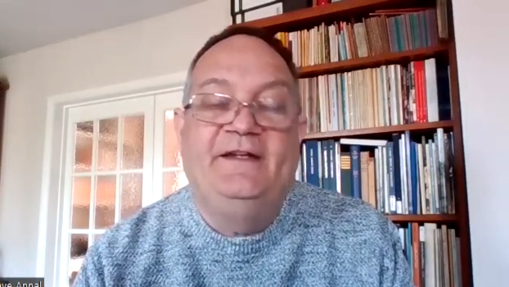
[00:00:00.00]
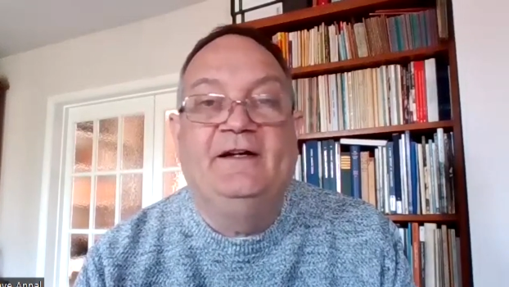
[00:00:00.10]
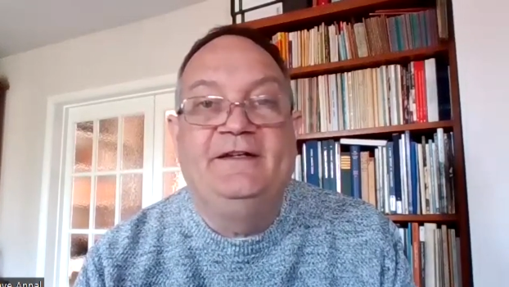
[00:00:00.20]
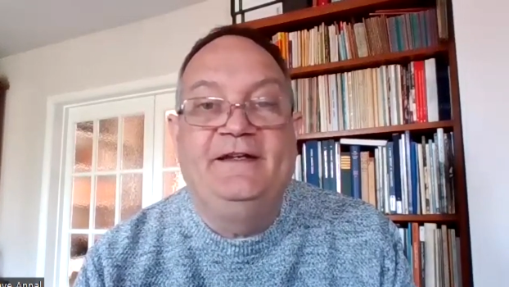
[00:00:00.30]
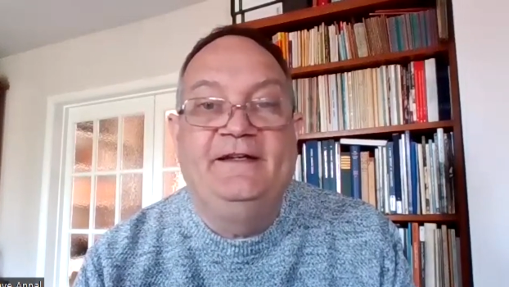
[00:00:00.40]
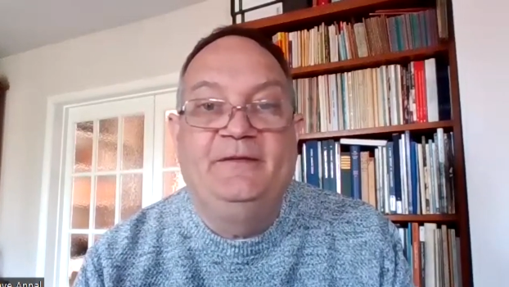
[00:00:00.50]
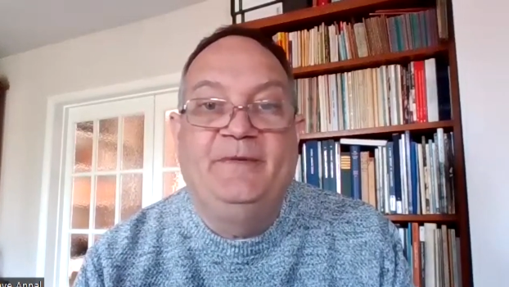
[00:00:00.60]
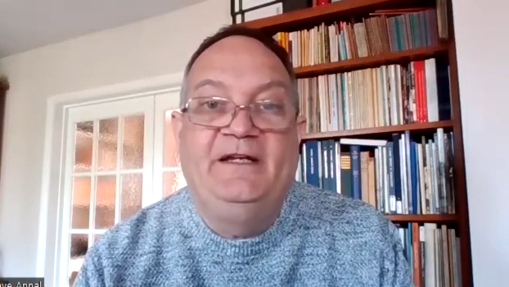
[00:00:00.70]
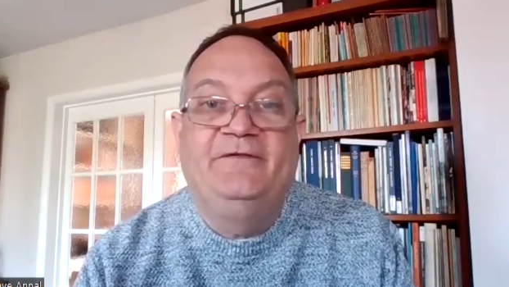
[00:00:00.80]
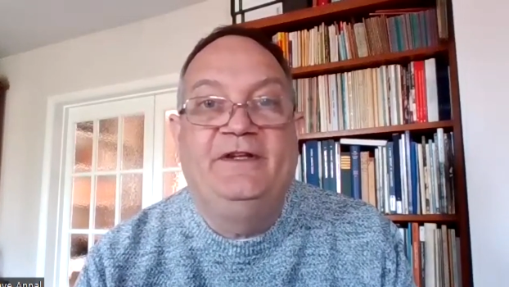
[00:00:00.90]
the idea had
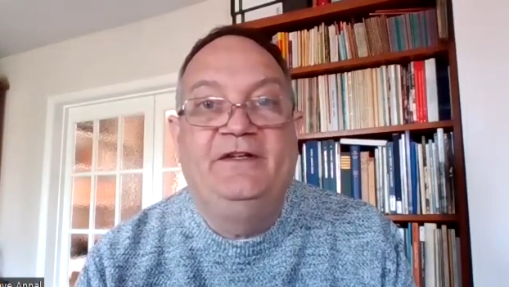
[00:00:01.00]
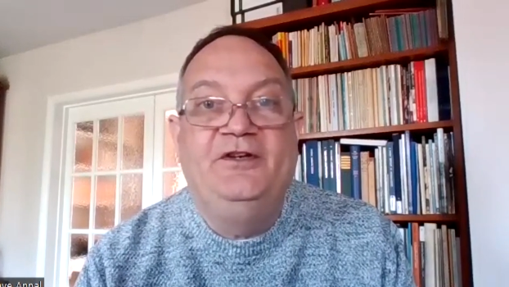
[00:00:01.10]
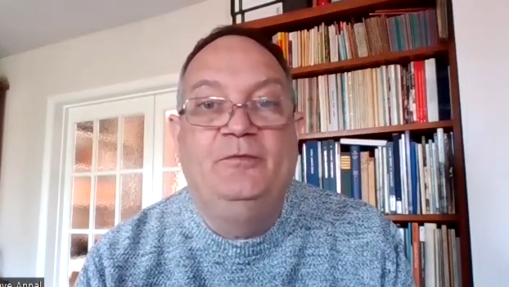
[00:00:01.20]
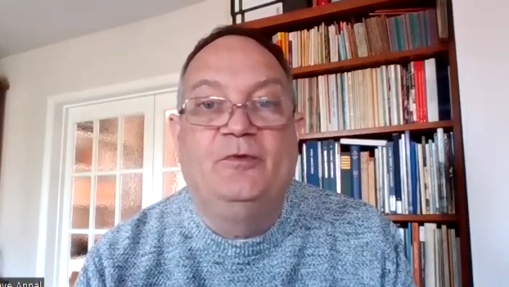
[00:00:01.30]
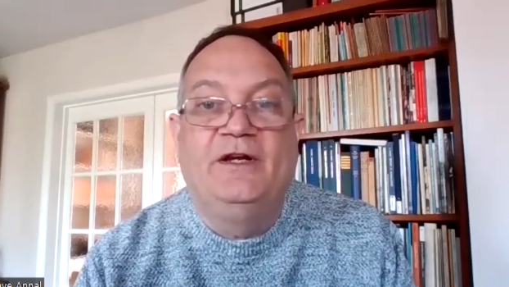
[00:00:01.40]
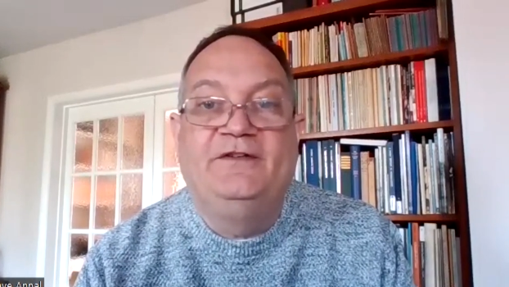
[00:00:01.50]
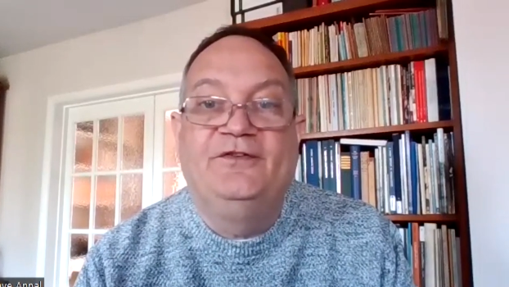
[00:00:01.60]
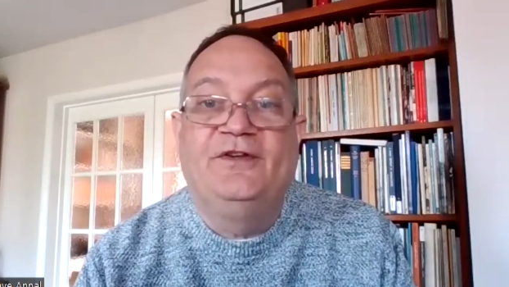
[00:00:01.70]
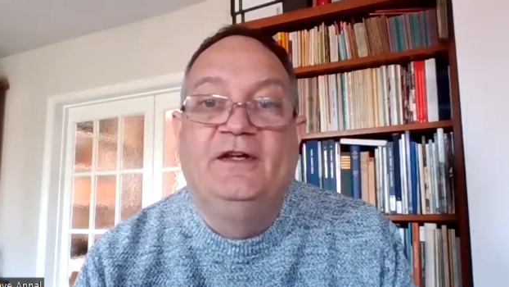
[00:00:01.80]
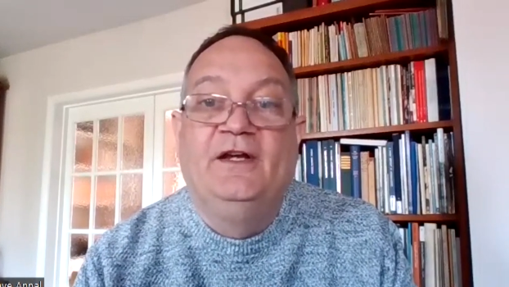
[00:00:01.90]
been for the
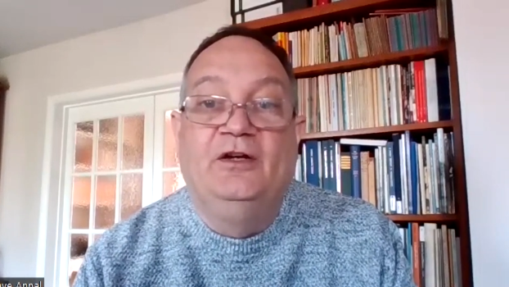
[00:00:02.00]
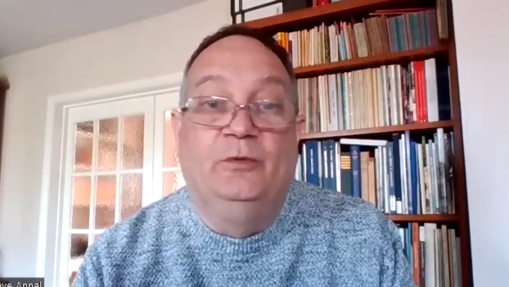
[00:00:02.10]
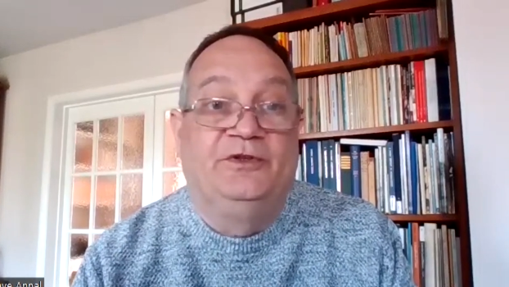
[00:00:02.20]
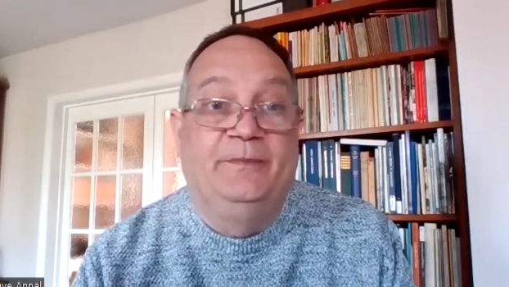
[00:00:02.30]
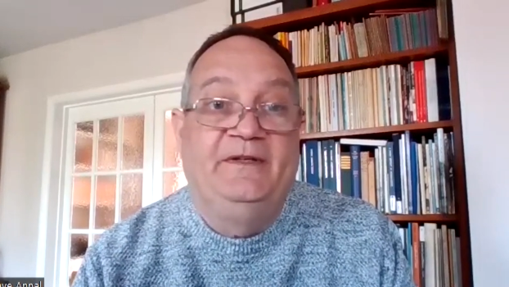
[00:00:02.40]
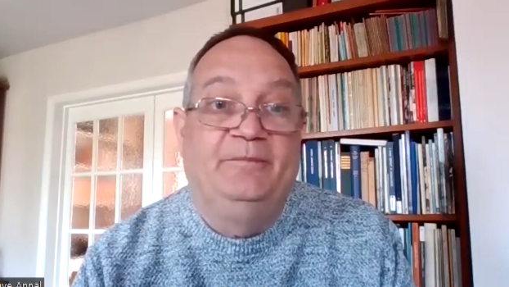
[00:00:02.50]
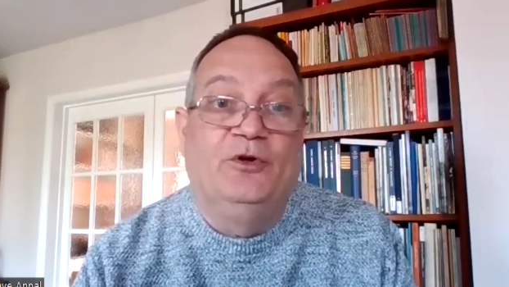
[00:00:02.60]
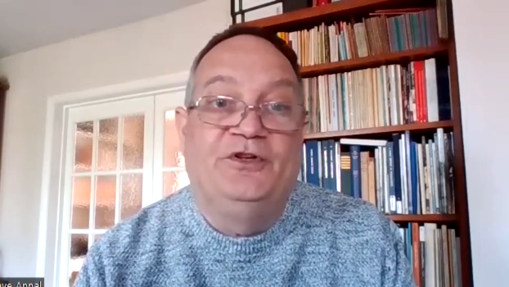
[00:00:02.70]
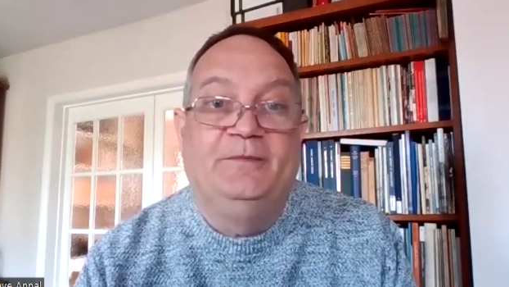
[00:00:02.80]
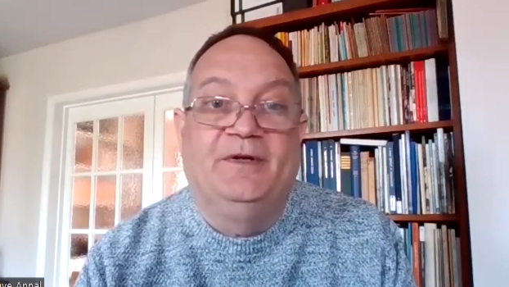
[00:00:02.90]
enumerators, who were to be
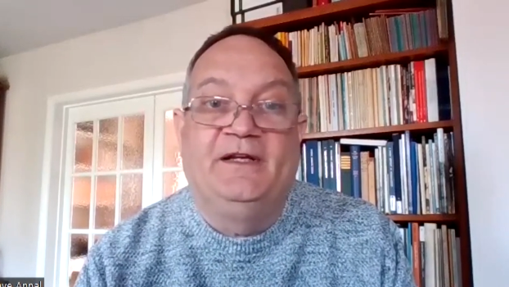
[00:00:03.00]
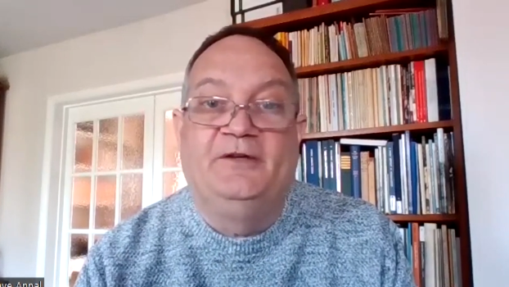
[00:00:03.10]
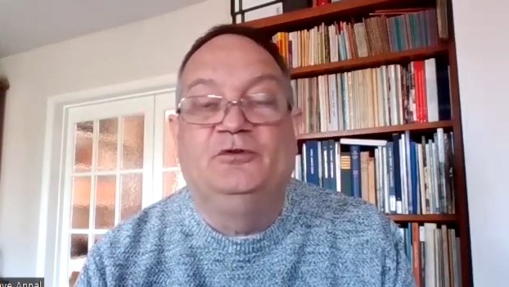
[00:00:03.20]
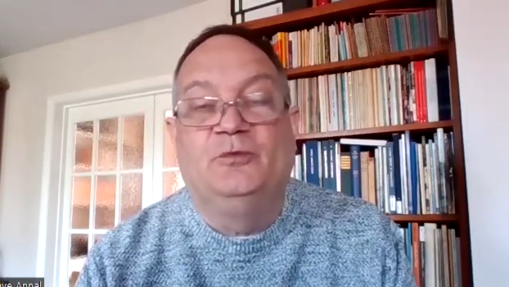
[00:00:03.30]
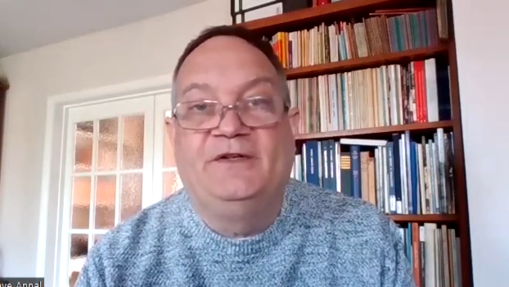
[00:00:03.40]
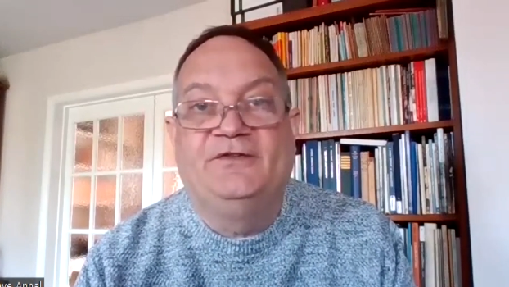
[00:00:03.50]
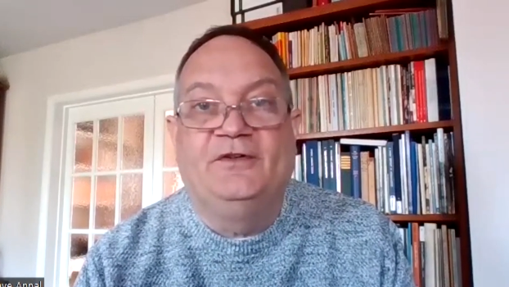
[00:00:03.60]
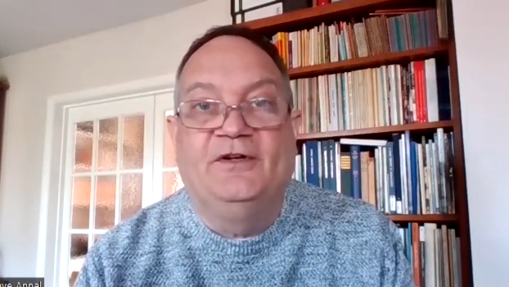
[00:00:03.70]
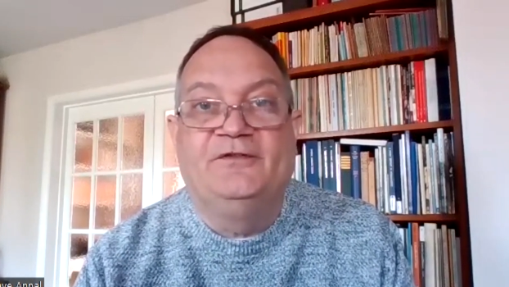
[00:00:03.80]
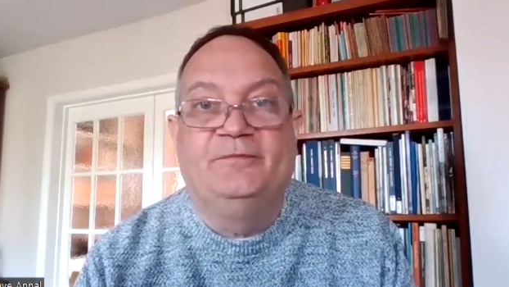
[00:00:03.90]
appointed by the local
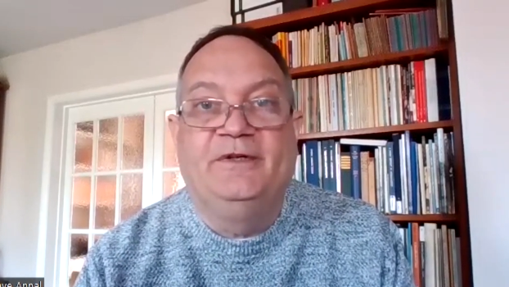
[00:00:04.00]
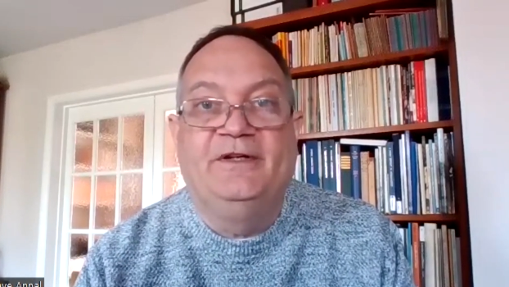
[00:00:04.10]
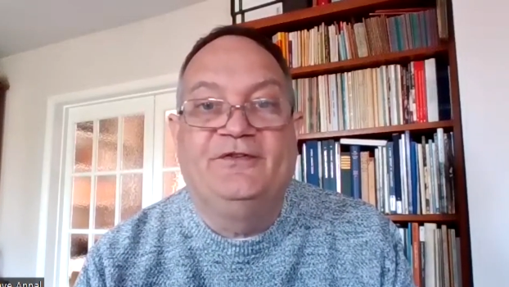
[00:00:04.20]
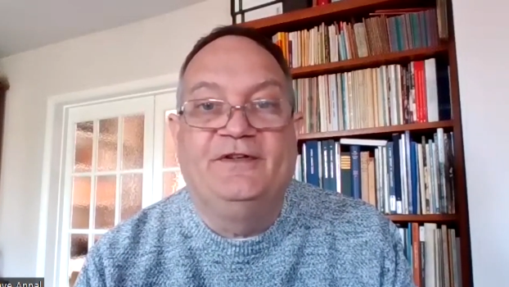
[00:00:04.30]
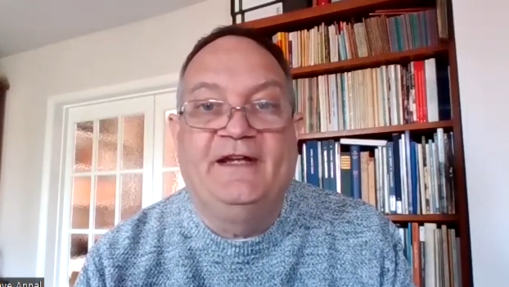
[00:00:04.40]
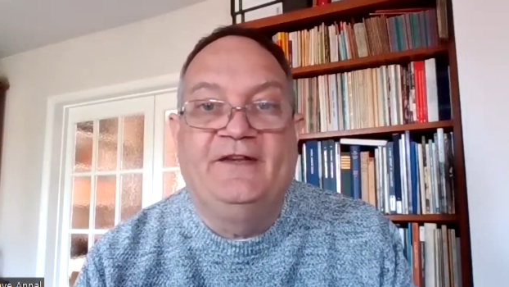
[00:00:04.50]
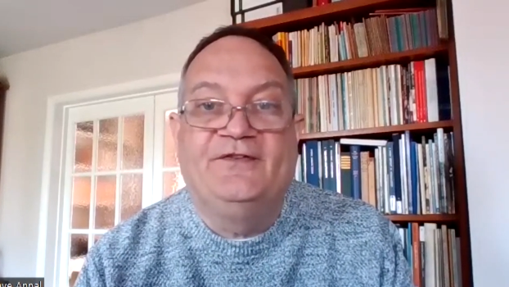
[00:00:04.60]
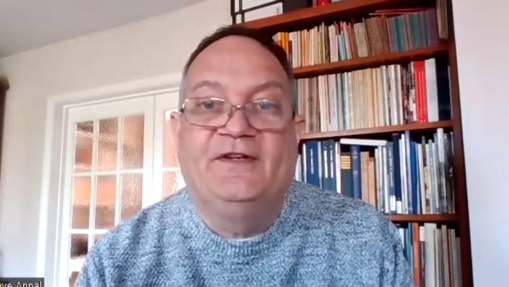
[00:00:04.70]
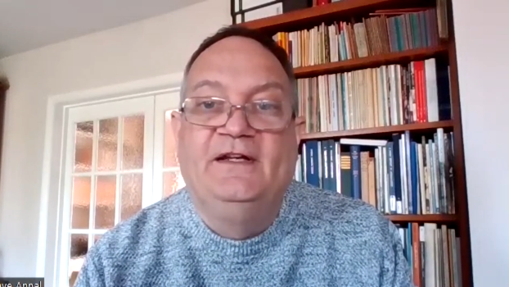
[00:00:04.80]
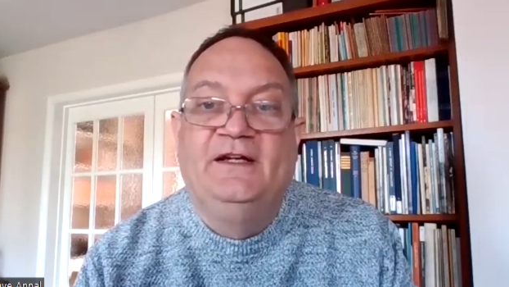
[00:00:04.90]
registrars of births and deaths,